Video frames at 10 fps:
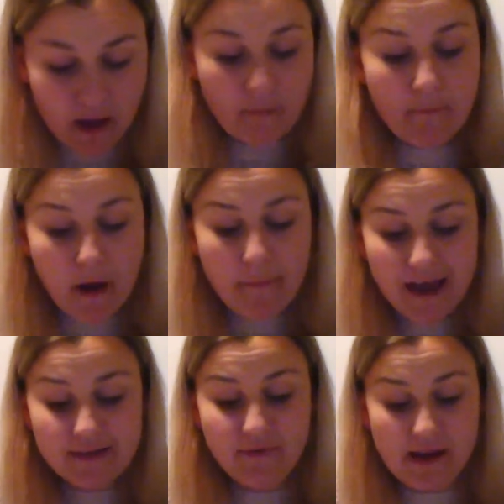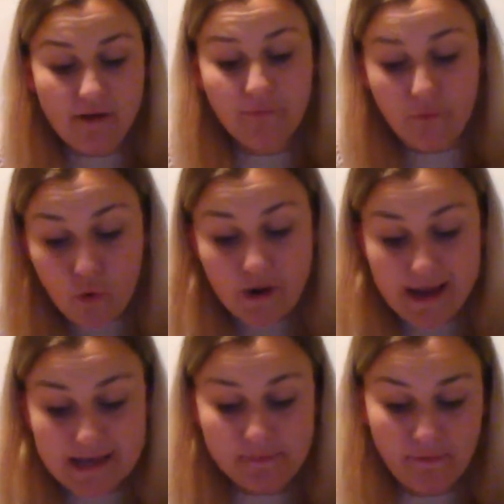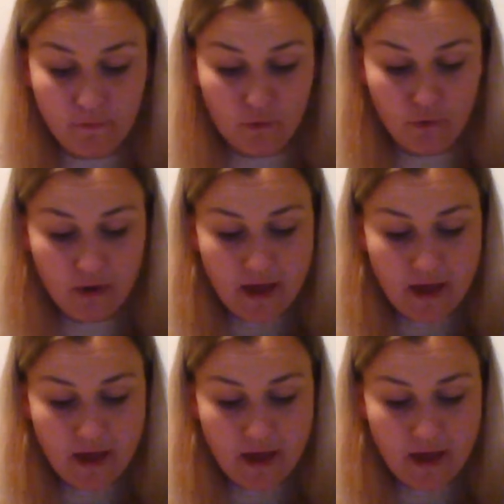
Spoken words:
Mum had Via 4 years before,